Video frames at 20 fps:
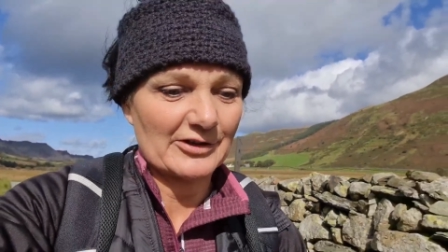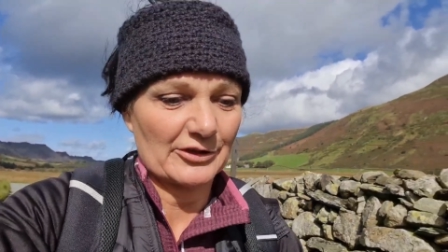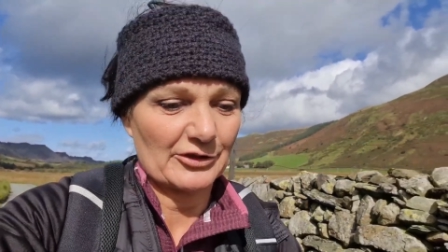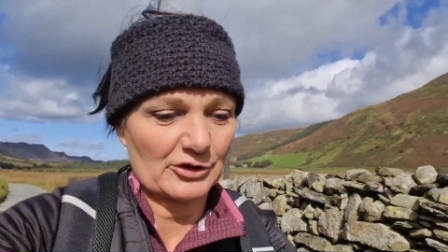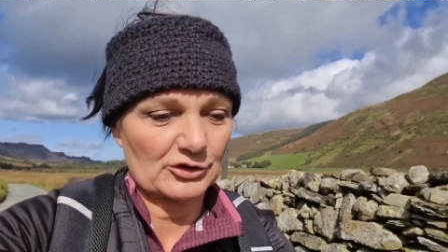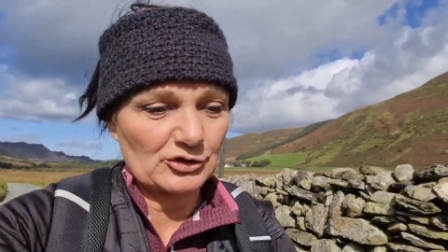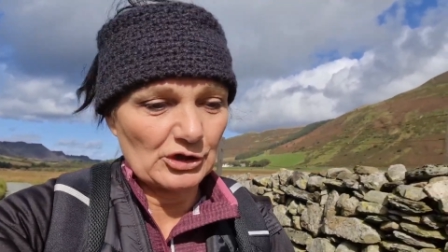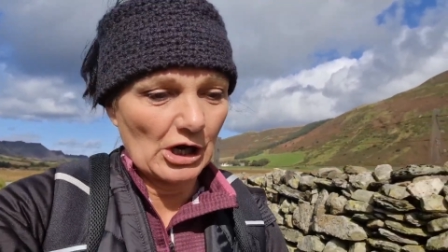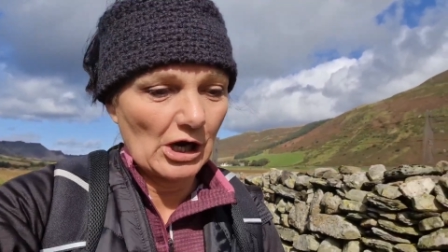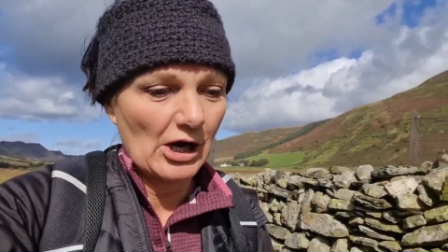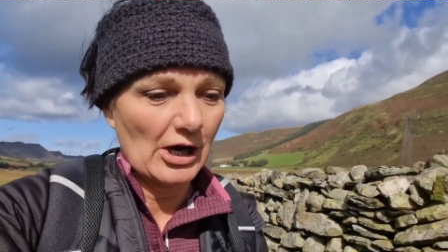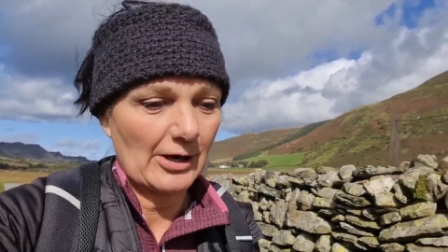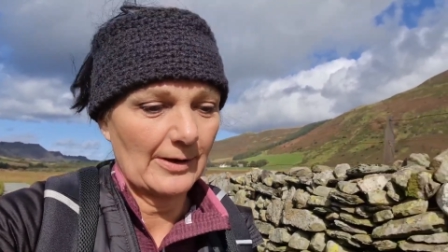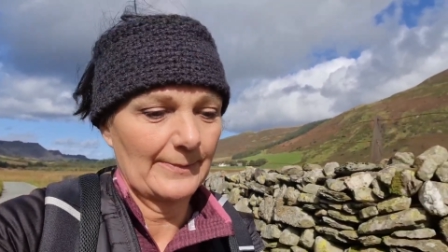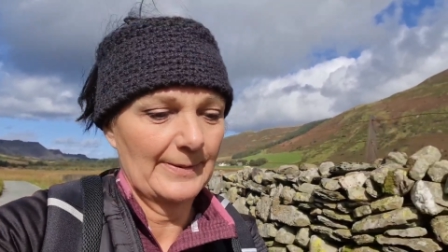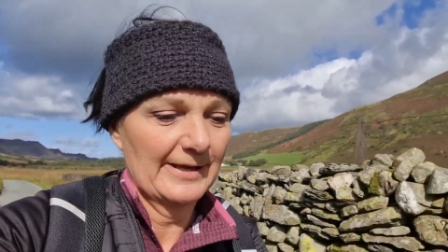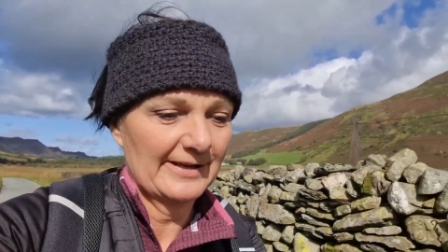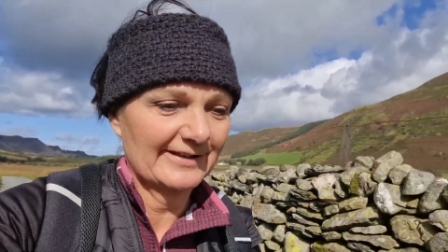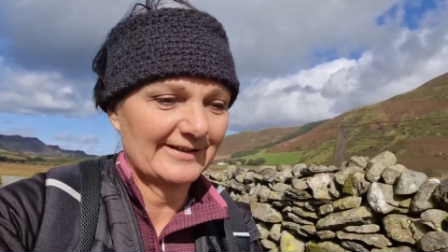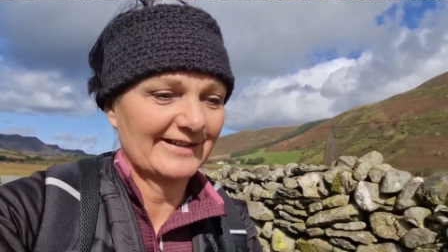at the
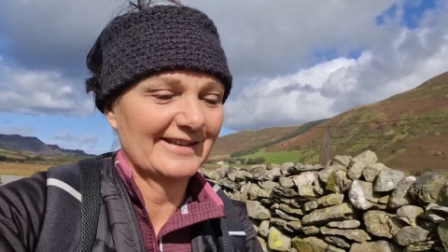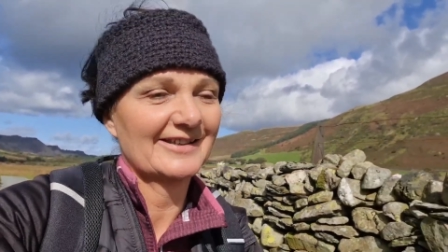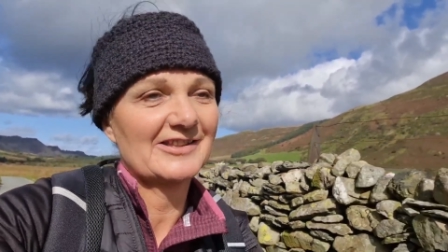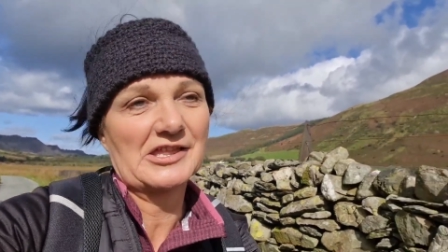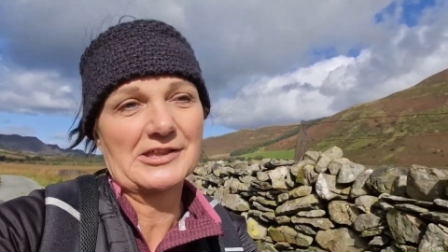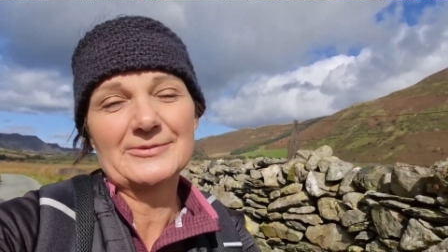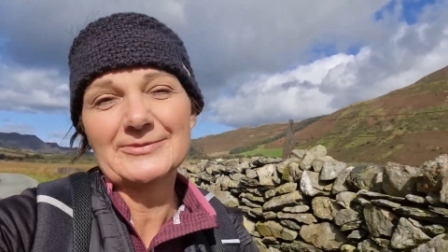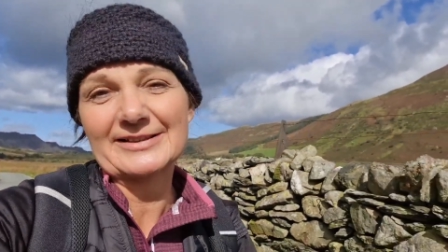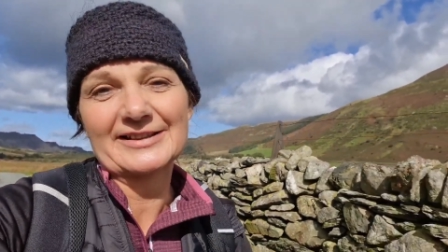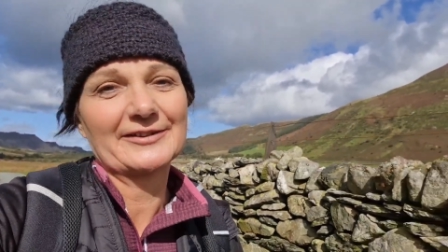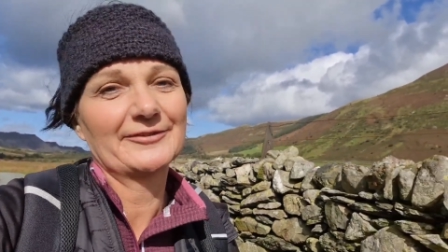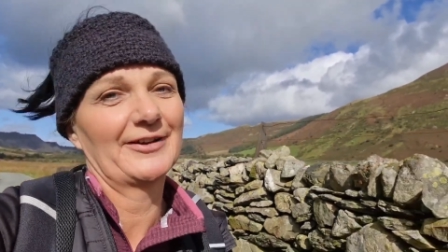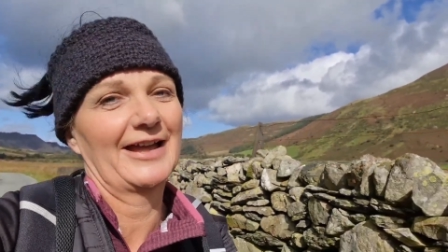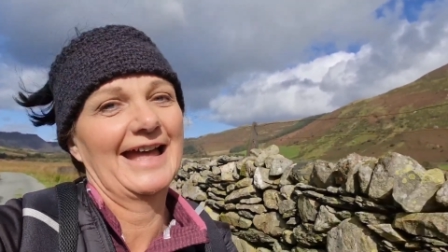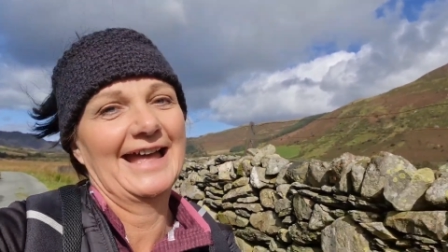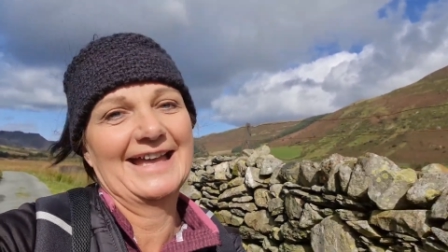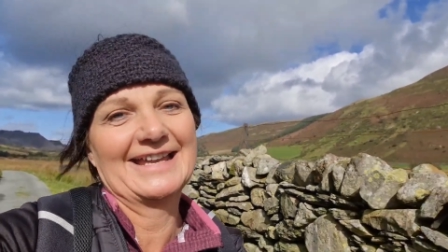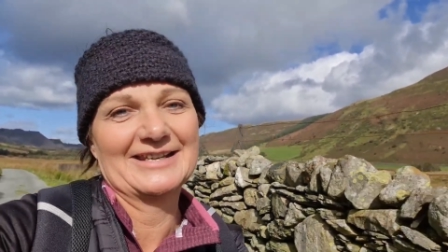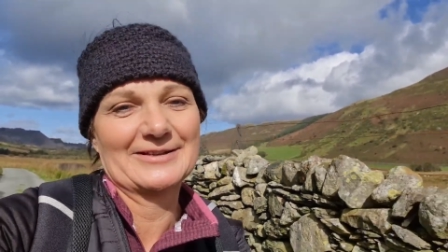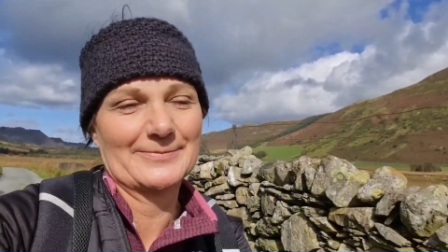top, and she was
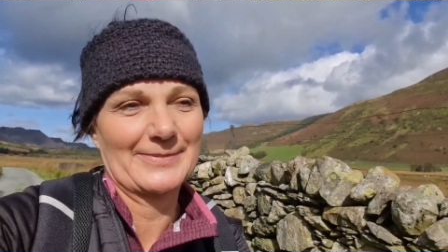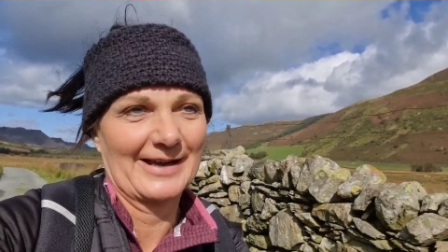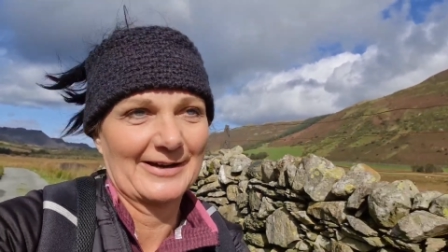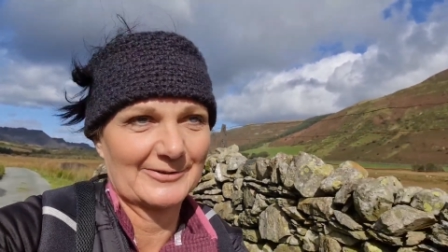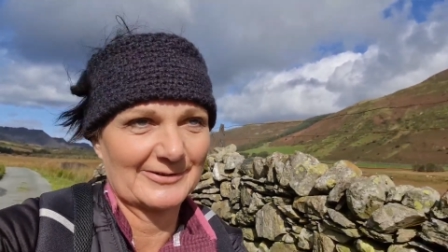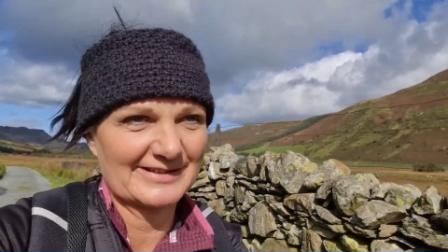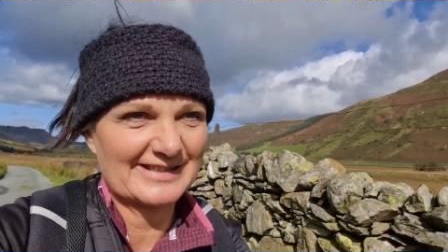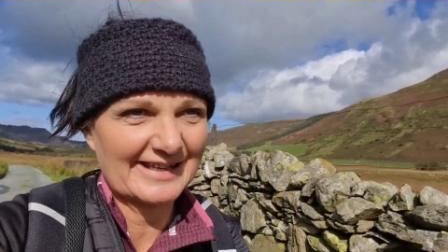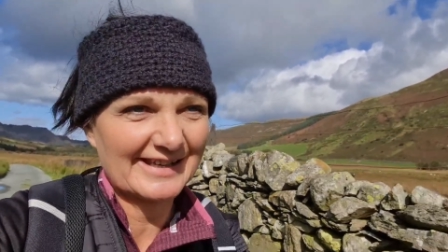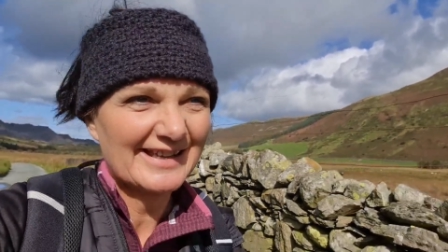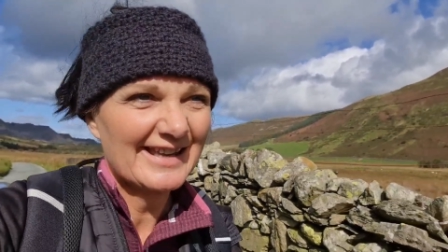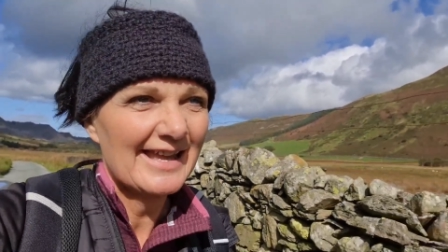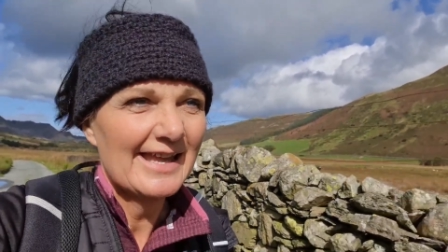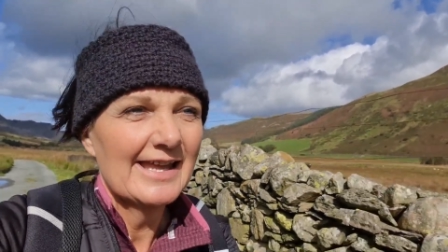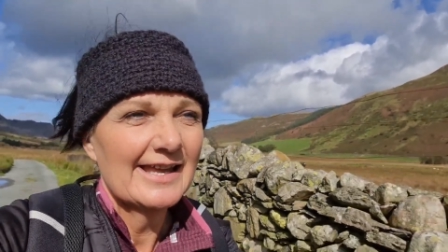fine about it,